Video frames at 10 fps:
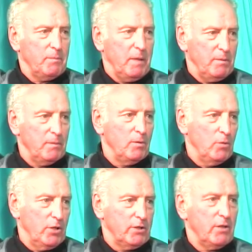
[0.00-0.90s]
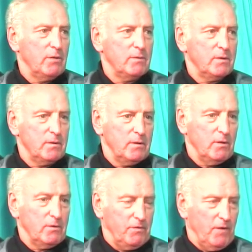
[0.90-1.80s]
the people, my mother, down
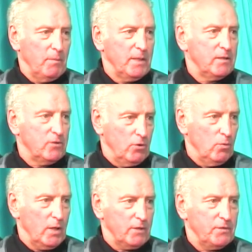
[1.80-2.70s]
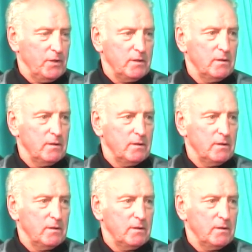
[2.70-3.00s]
the family to Waterfoot.